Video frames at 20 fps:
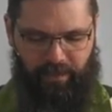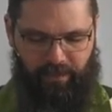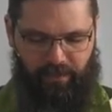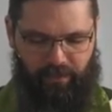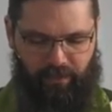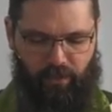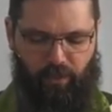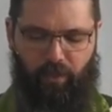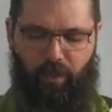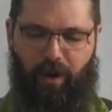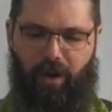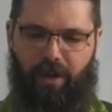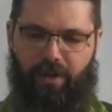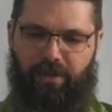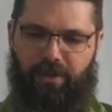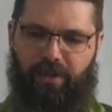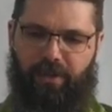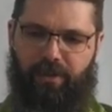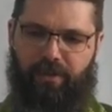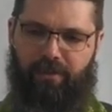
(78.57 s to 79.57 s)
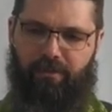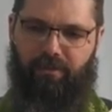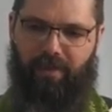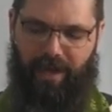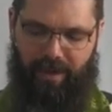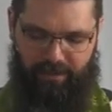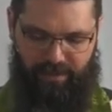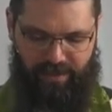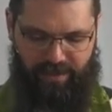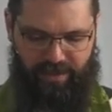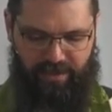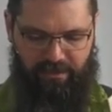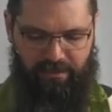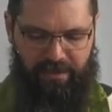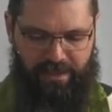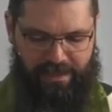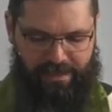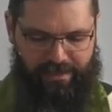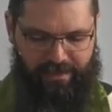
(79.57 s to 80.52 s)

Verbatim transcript: through water, baptism,